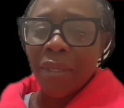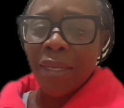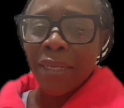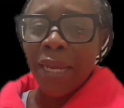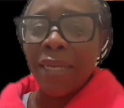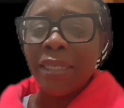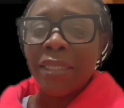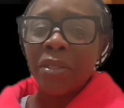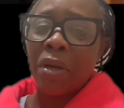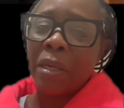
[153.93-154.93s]
Kayla
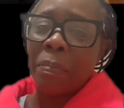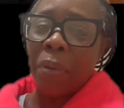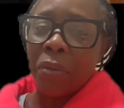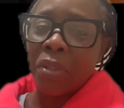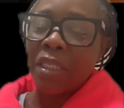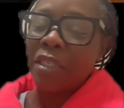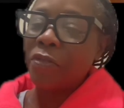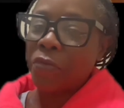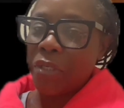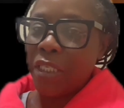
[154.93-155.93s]
started posting
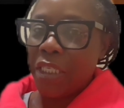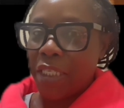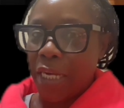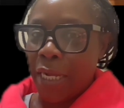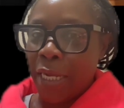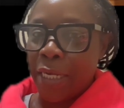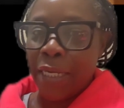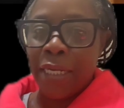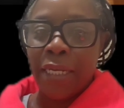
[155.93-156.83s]
free Shannon